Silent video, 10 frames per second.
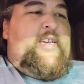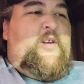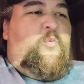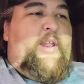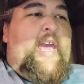
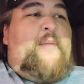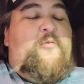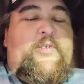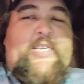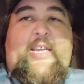what happened
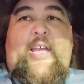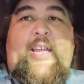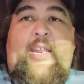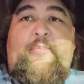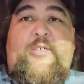was I
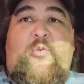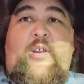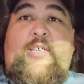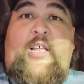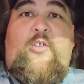got up this
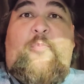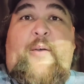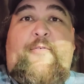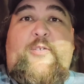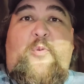morning, I saw a little
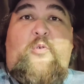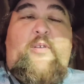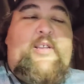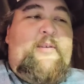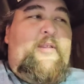puff of smoke
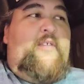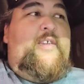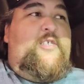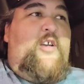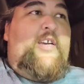coming out of
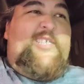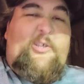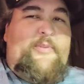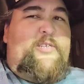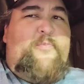the exhaust, a
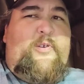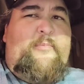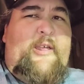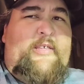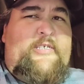little bit of smoke
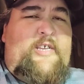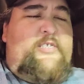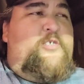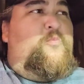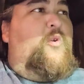coming out of the
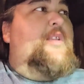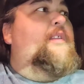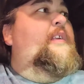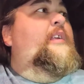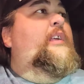exhaust this morning.
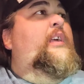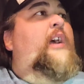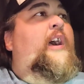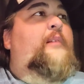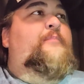
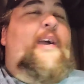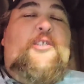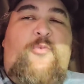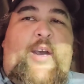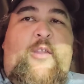I
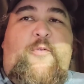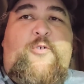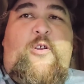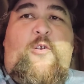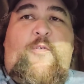do idle the
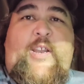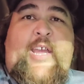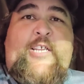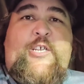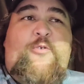truck
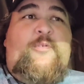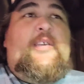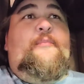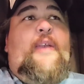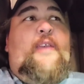overnight,
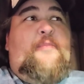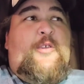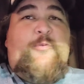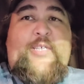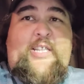generally. My
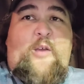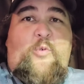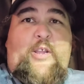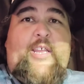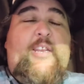APU is not
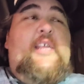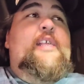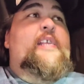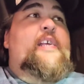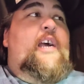working.
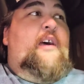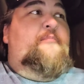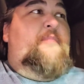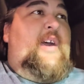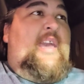
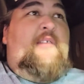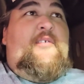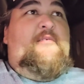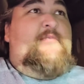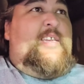I
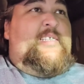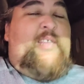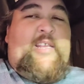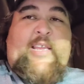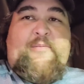haven't,
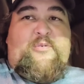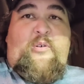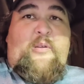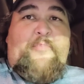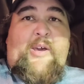it keeps
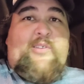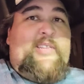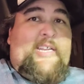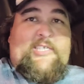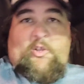throwing a belt.
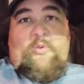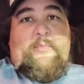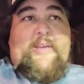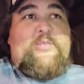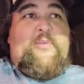I just don't
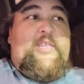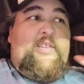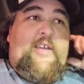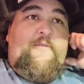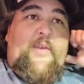want to mess with
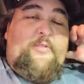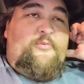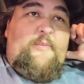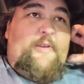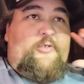it. I've had
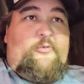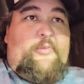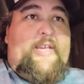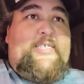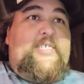3 belts
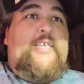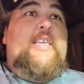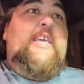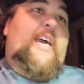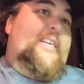replaced.
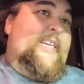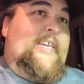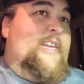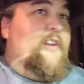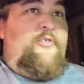I need to
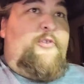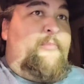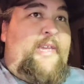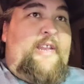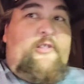get into
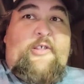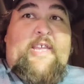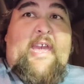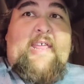Thermo King to look at